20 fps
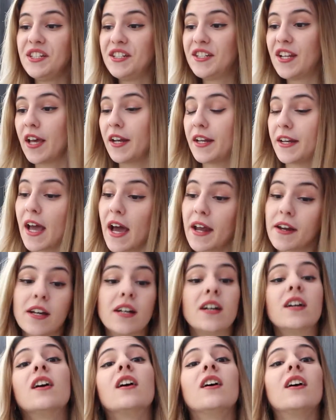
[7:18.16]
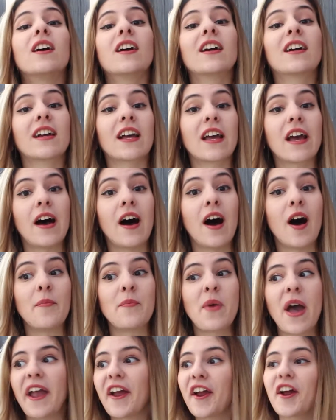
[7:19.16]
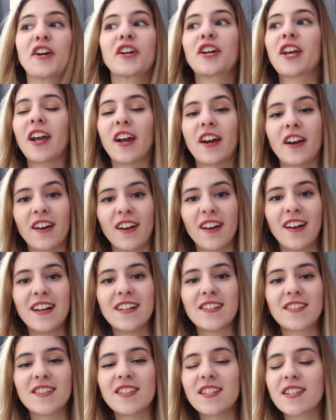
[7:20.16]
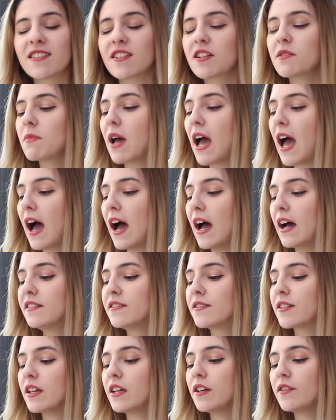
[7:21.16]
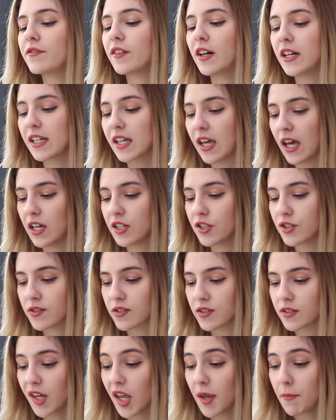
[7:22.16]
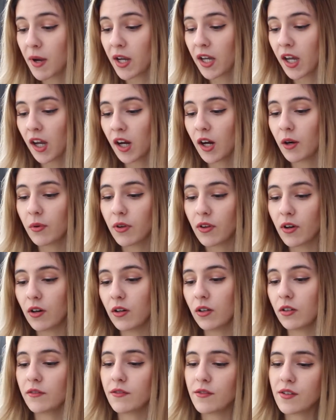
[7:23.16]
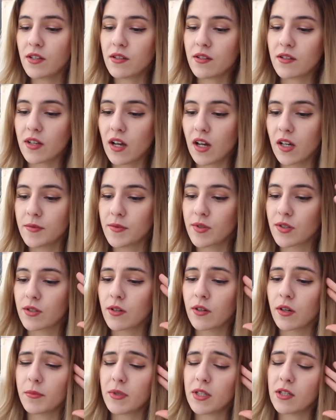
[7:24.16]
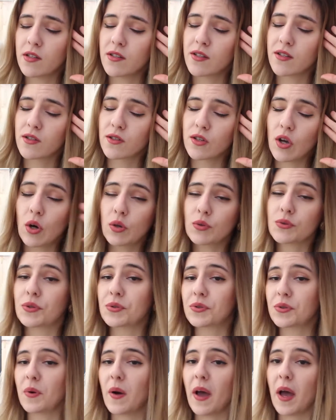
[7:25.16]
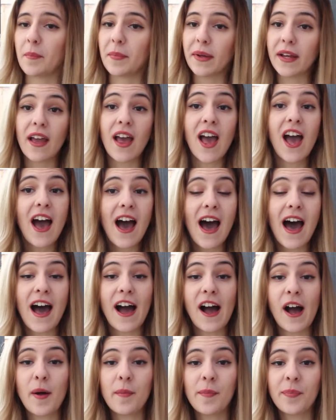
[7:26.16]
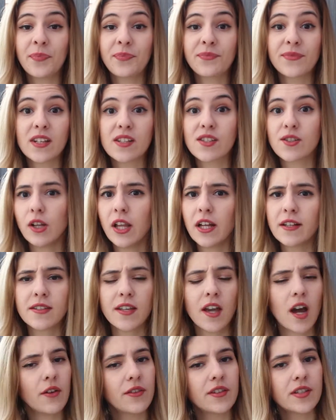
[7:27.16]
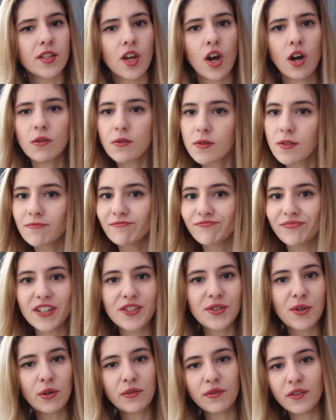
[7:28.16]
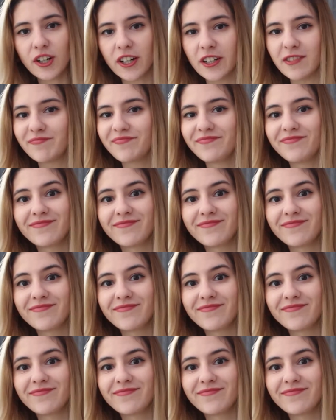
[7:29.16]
da da da, -da um, hair care system and if I can just stay my hair with all of this I'm just gonna be so so so happy um, so let's see how this goes let's go for it